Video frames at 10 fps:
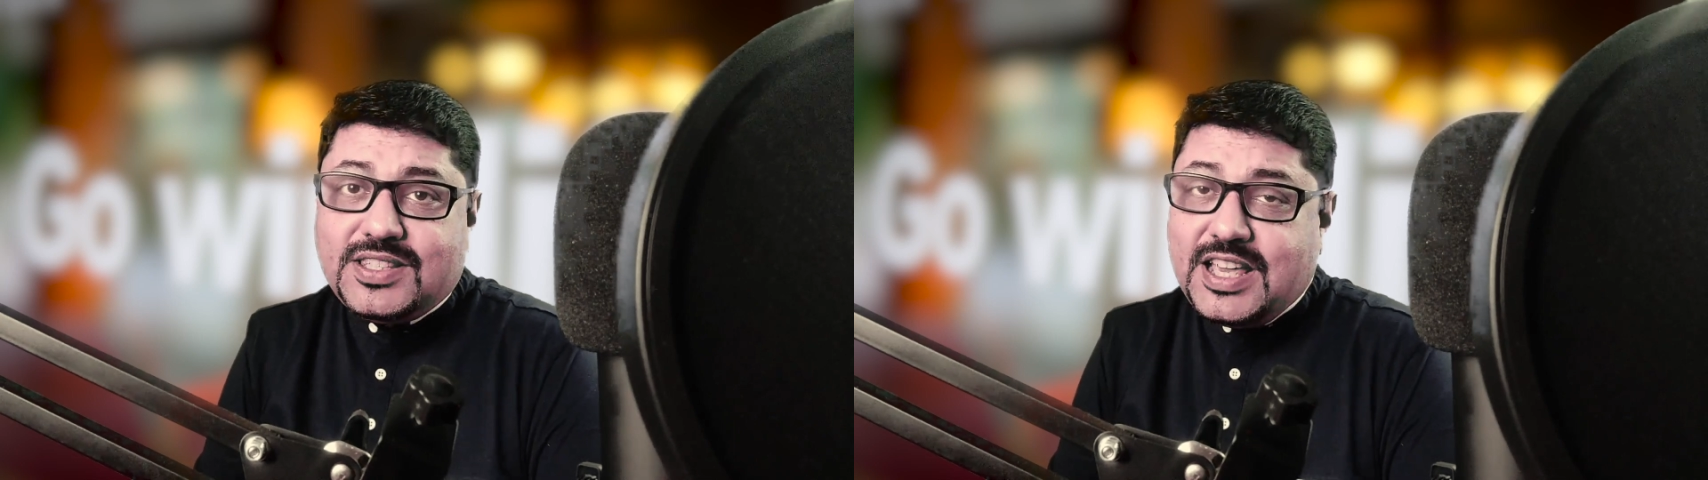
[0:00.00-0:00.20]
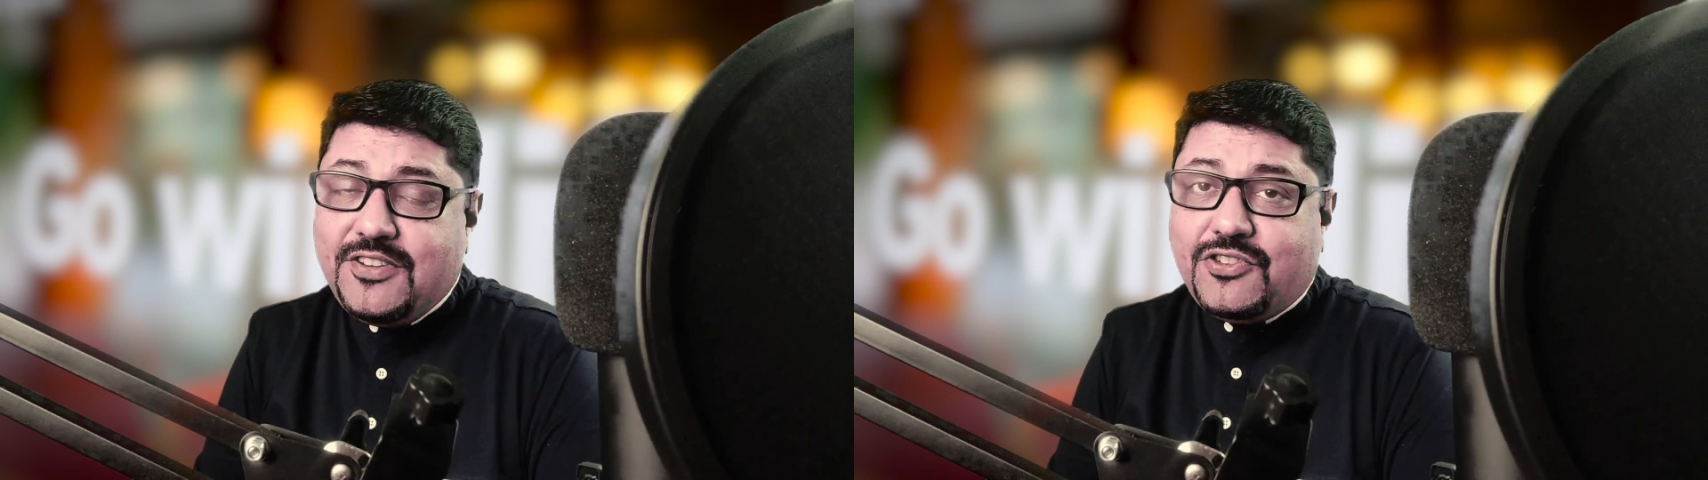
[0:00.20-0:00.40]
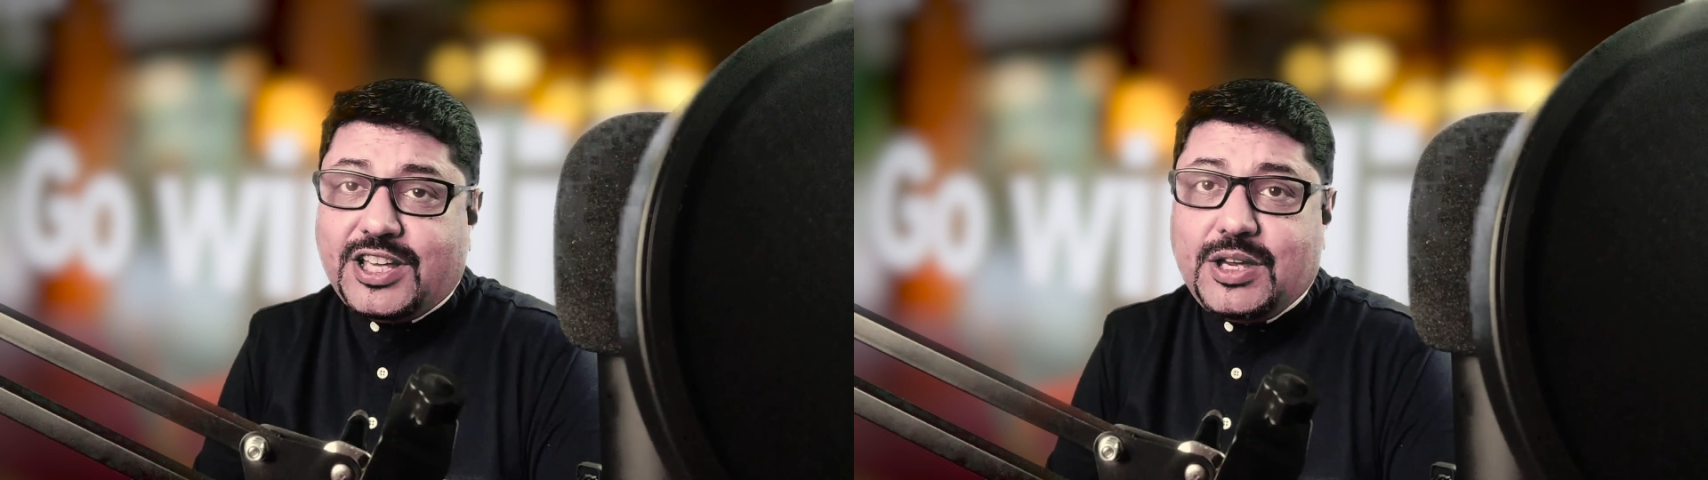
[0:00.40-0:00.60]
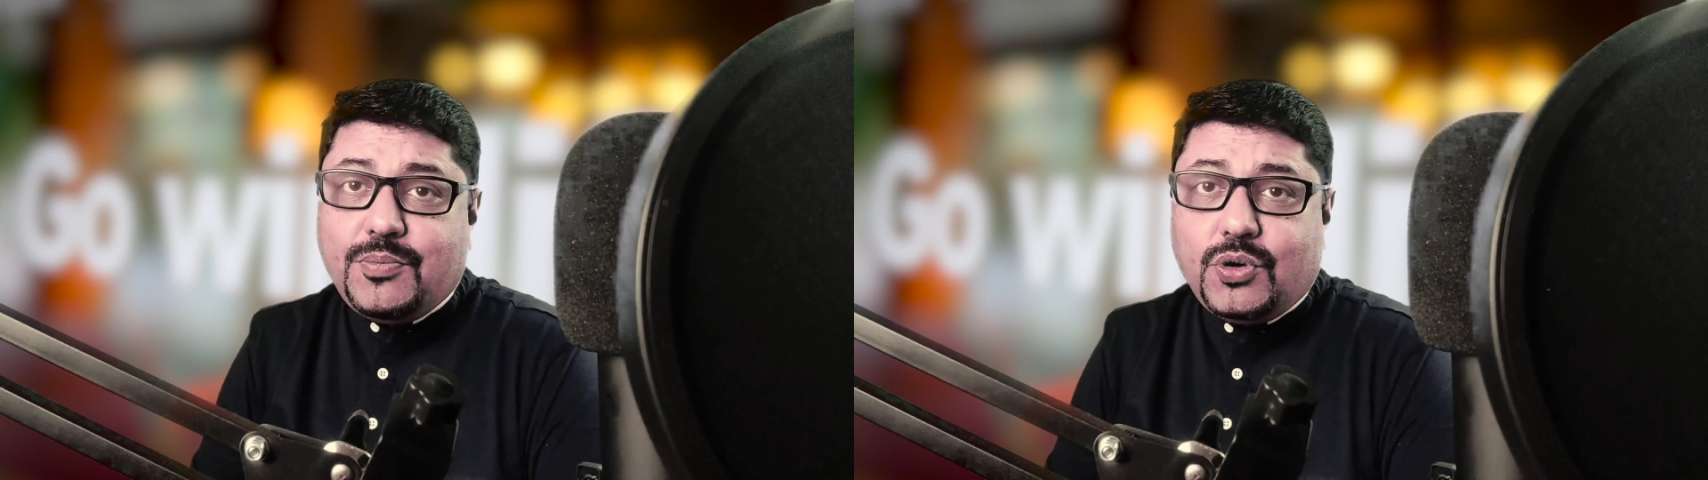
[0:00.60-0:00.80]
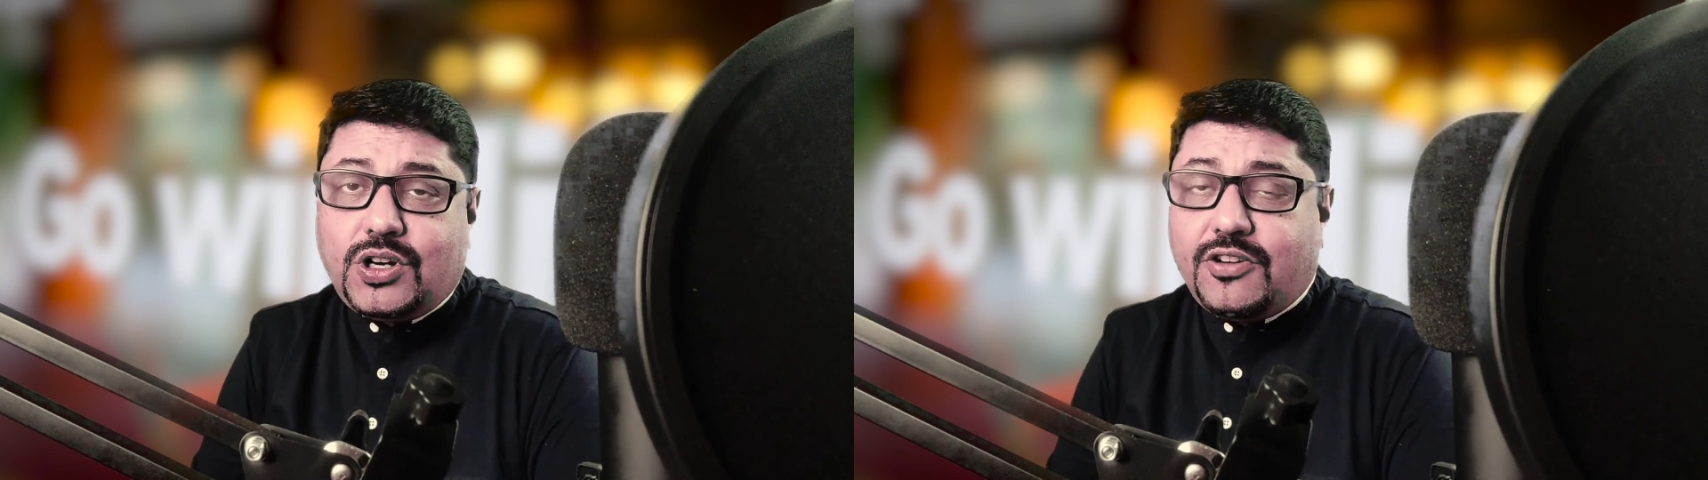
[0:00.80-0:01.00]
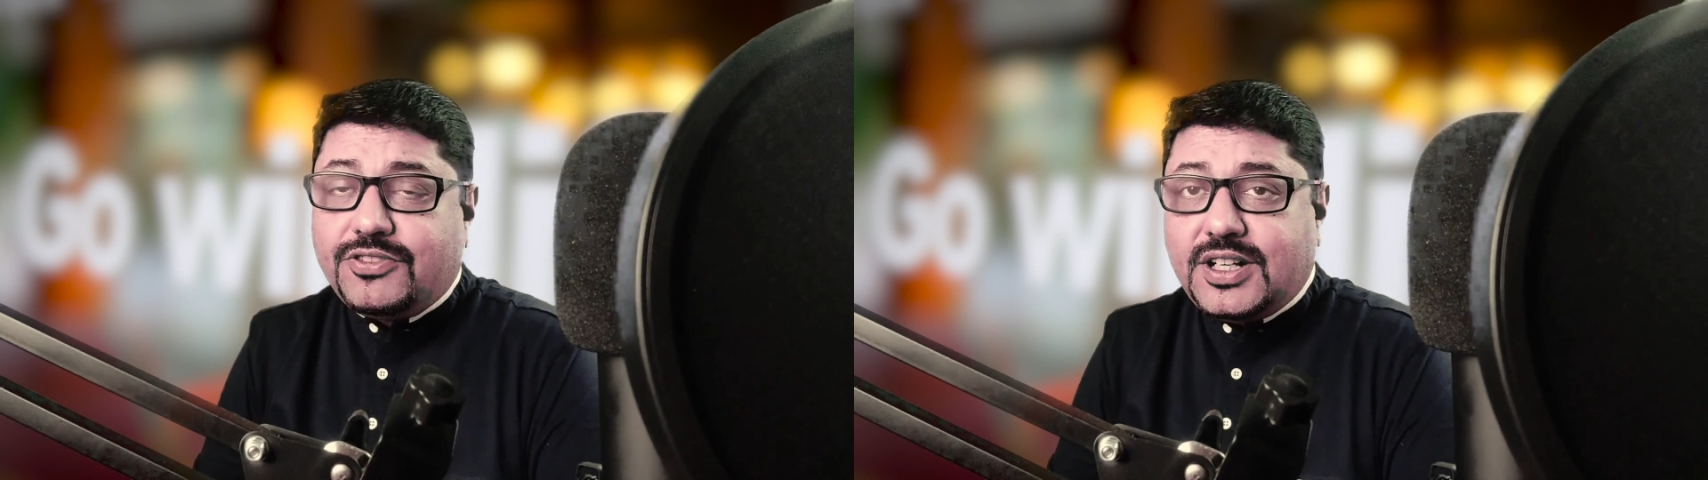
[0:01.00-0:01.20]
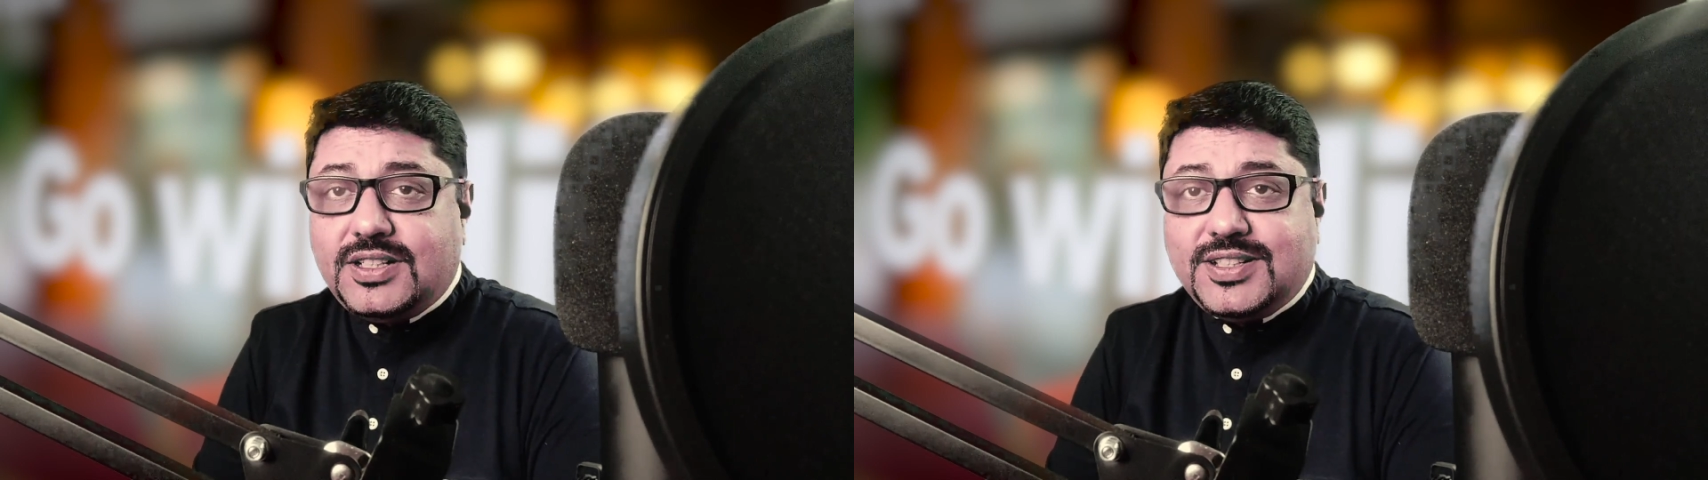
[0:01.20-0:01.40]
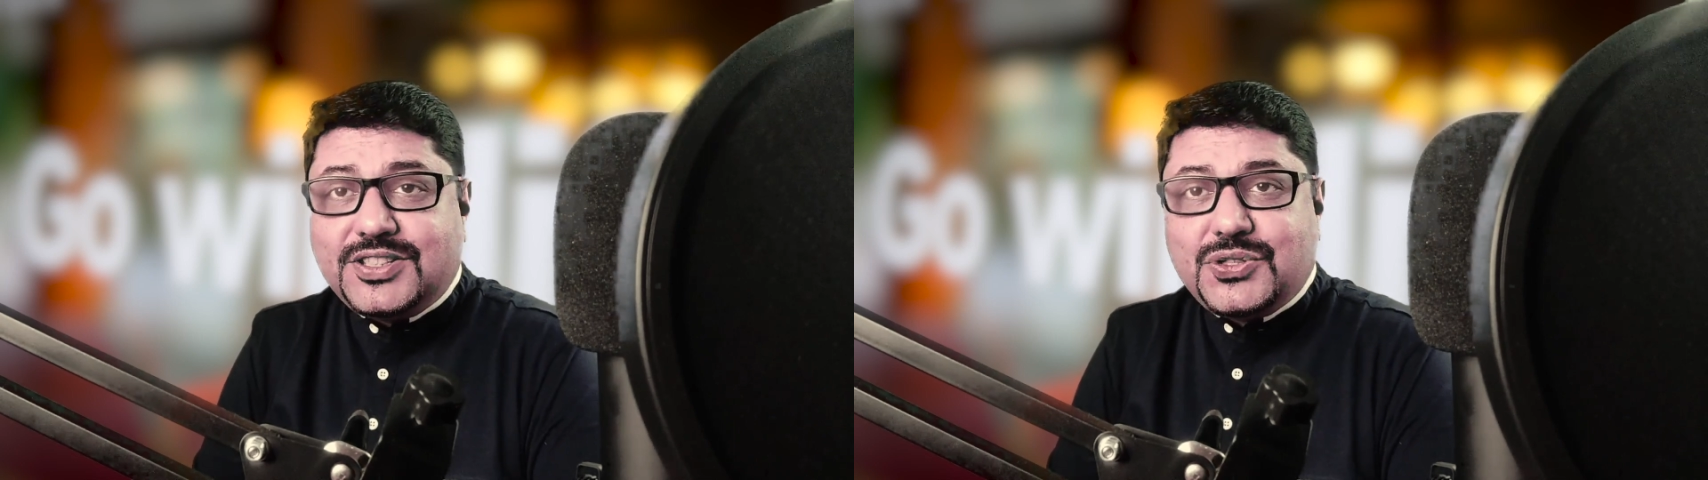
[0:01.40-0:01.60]
CMYK mode of
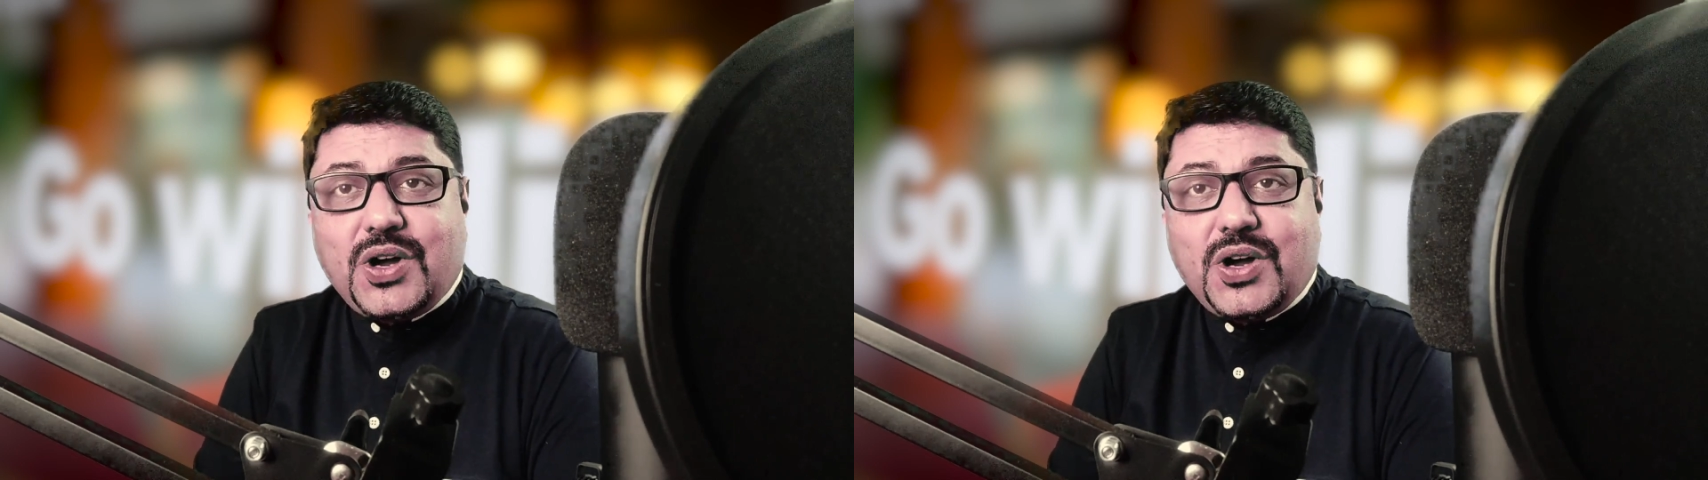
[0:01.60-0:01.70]
colors